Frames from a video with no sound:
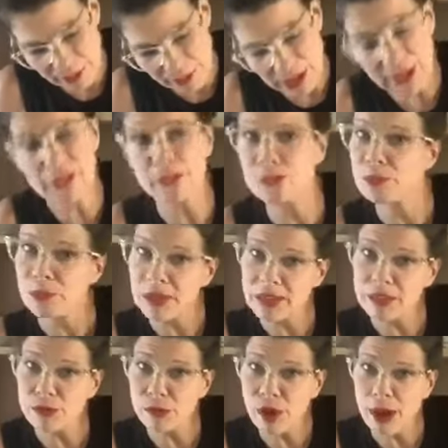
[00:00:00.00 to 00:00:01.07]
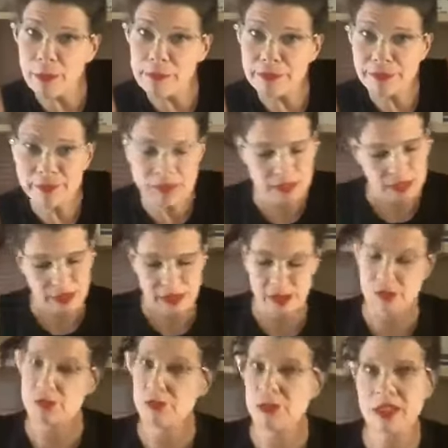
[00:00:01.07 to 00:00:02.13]
Well, there was plenty of rum,
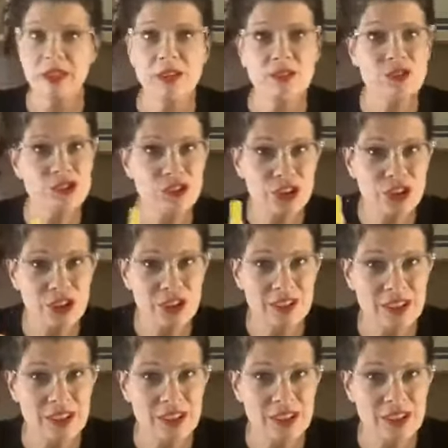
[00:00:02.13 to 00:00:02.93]
there's plenty of sugar,